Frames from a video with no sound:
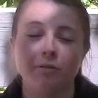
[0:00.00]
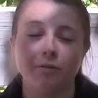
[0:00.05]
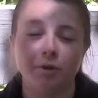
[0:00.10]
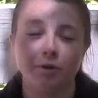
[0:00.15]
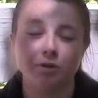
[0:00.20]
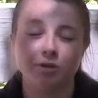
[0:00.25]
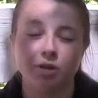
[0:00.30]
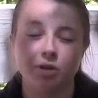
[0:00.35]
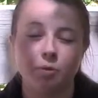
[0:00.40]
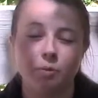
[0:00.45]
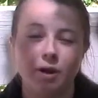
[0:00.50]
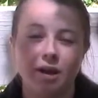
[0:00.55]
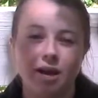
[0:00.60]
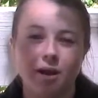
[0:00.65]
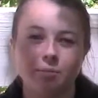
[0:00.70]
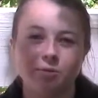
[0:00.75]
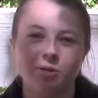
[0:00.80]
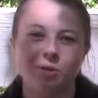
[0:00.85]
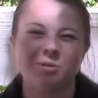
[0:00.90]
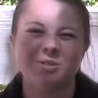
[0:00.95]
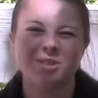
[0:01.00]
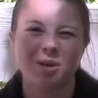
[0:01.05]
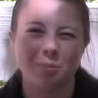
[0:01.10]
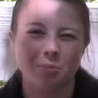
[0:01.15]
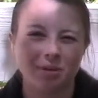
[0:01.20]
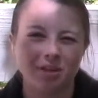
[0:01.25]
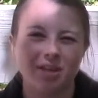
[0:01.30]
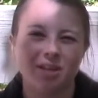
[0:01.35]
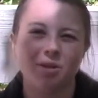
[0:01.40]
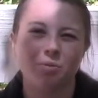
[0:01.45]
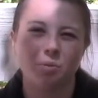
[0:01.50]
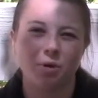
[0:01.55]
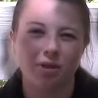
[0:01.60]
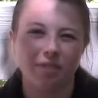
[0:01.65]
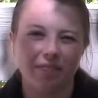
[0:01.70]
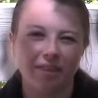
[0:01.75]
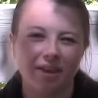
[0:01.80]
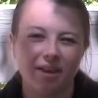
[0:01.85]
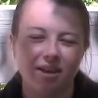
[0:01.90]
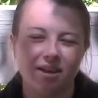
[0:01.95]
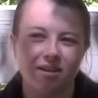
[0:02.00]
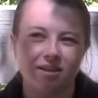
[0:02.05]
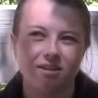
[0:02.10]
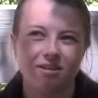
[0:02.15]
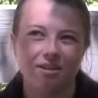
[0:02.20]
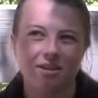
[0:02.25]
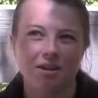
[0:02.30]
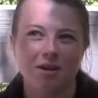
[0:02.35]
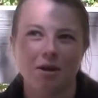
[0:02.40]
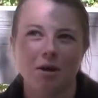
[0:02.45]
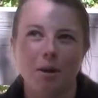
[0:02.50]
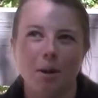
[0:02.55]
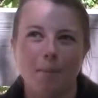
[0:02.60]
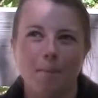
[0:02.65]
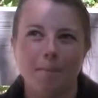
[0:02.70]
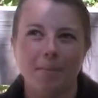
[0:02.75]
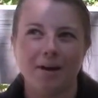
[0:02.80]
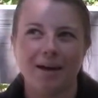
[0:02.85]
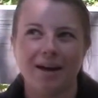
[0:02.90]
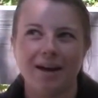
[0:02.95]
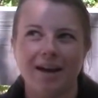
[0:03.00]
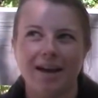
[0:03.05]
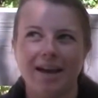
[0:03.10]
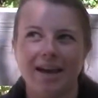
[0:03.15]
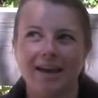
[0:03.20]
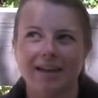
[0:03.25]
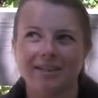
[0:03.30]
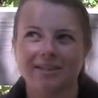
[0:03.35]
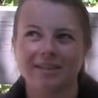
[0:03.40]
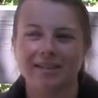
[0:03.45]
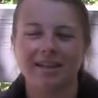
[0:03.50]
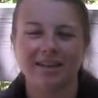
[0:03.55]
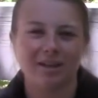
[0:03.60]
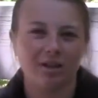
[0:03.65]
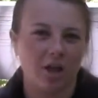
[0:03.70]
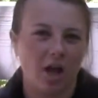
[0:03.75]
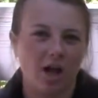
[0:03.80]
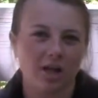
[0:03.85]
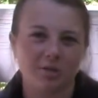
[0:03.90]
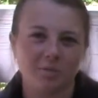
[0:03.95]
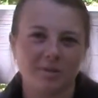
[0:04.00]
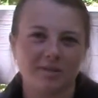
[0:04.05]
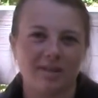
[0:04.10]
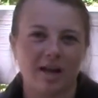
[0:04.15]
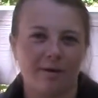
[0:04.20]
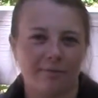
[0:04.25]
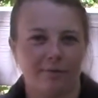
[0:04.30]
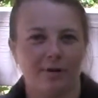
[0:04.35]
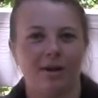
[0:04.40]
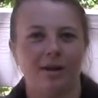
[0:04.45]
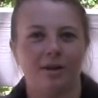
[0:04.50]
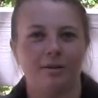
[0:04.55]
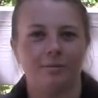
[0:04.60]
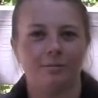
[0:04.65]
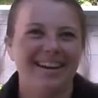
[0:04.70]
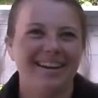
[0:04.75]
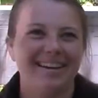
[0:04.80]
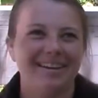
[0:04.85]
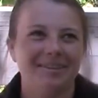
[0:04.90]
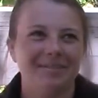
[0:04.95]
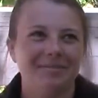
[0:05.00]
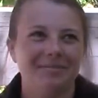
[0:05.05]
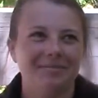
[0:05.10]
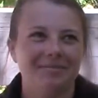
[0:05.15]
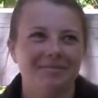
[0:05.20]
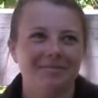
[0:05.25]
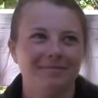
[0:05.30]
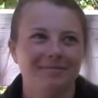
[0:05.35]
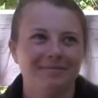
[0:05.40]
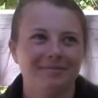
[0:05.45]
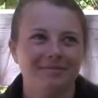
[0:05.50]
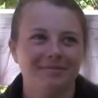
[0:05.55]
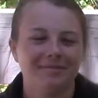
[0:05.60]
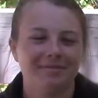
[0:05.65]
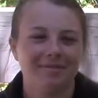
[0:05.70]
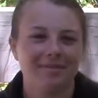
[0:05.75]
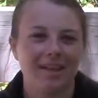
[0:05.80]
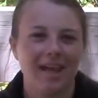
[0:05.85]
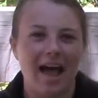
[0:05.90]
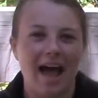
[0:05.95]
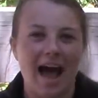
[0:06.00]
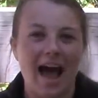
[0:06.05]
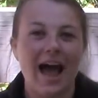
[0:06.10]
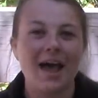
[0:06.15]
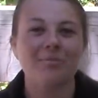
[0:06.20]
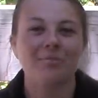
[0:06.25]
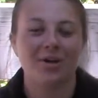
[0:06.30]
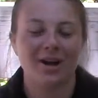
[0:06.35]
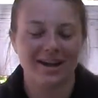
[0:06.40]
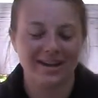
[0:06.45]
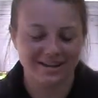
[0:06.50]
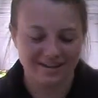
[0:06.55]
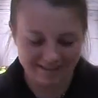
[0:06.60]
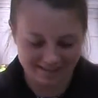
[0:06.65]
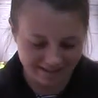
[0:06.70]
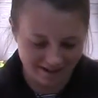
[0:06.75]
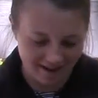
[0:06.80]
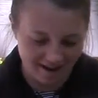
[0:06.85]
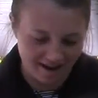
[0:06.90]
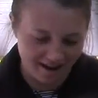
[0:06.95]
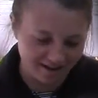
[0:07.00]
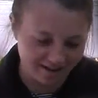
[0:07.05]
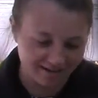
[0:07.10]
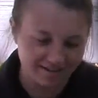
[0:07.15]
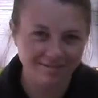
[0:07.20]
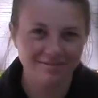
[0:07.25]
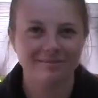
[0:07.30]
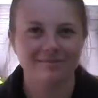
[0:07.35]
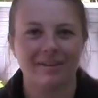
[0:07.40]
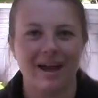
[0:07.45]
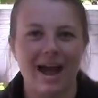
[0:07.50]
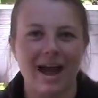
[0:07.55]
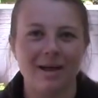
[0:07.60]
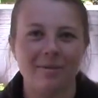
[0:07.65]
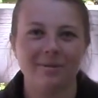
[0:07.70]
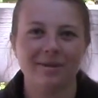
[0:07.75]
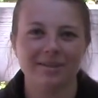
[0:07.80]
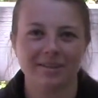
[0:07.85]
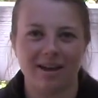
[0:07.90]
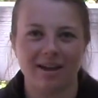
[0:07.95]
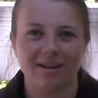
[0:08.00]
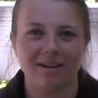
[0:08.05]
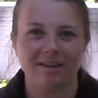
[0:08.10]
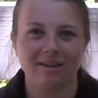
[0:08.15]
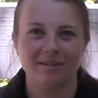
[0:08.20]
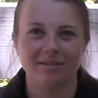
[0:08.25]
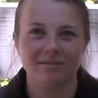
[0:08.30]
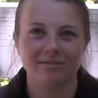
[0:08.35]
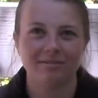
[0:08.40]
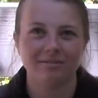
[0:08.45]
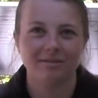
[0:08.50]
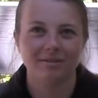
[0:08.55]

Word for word: views on the way up, so it was completely worth it. But getting lost was not fun. You ready to slide? I'm ready to slide. I'm excited.